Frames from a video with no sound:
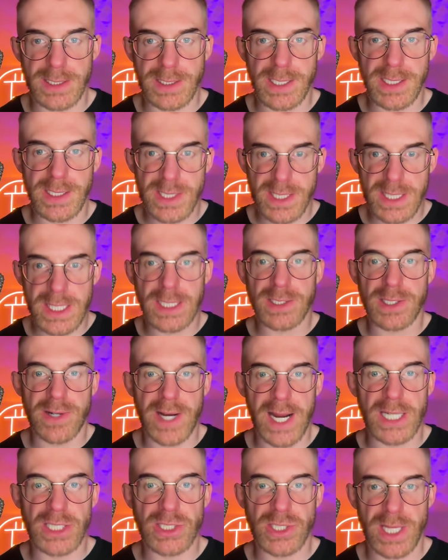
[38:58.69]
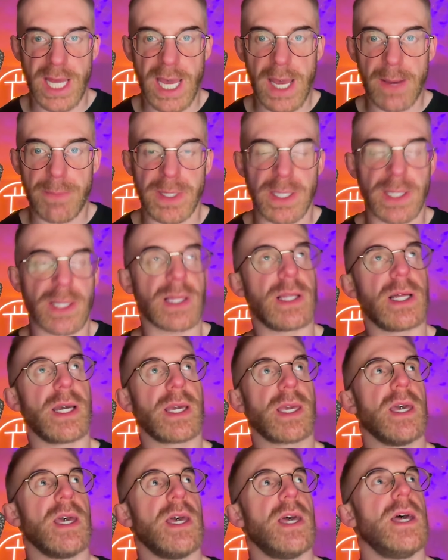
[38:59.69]
These things are actually happening.
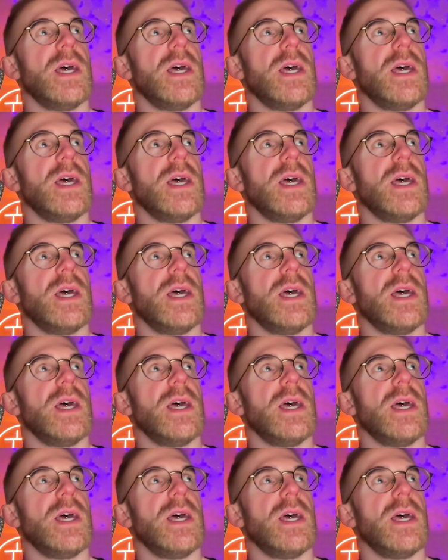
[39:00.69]
Like,